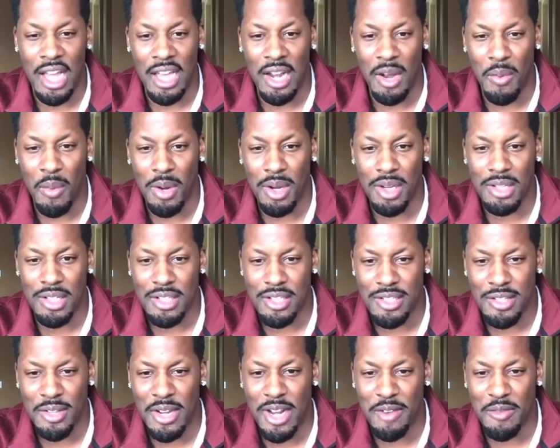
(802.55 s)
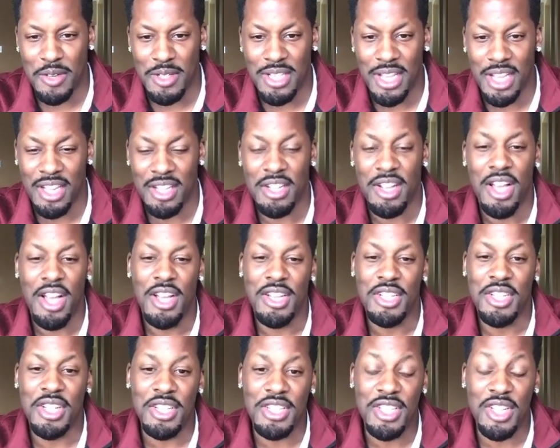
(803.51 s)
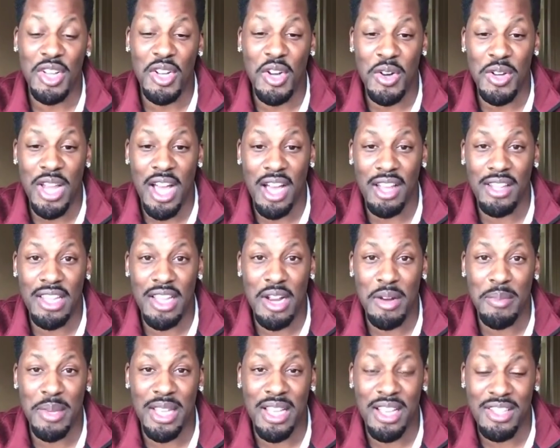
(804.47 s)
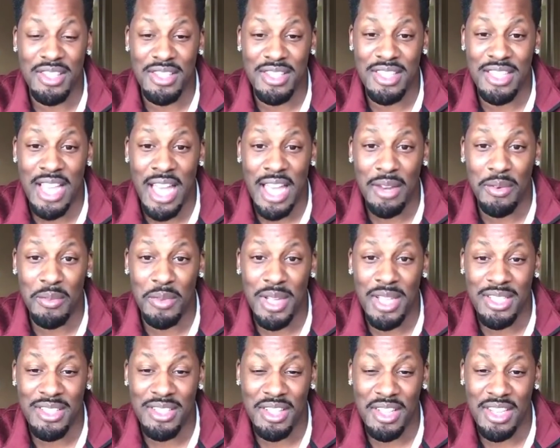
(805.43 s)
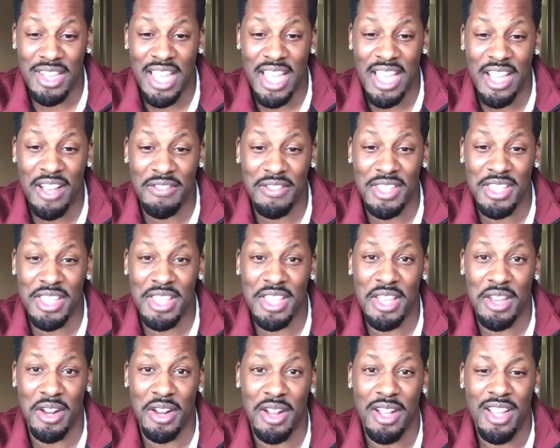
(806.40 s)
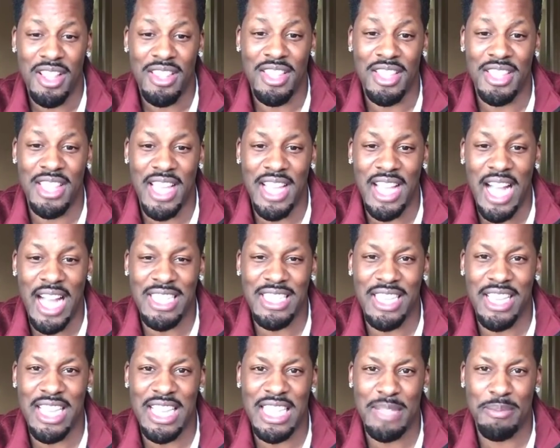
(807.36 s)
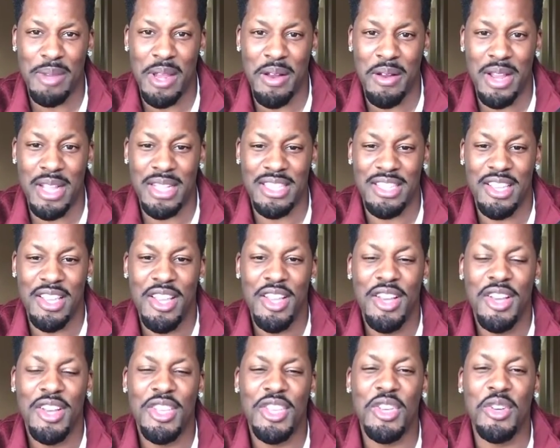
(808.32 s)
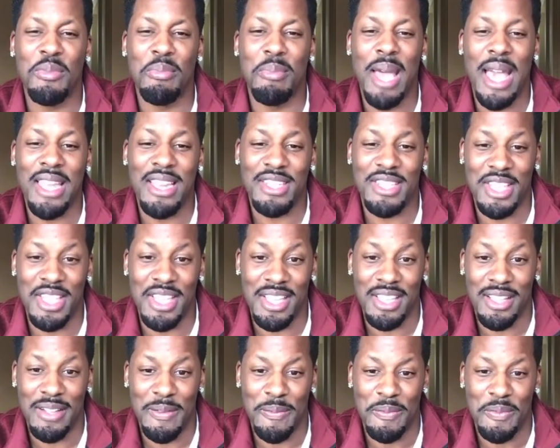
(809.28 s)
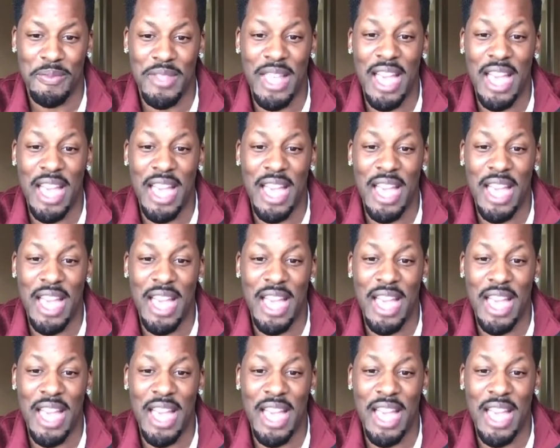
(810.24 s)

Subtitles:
And I don't want to slow down for a second. Just to go down there because that is the day of the year that they got to experience humanity.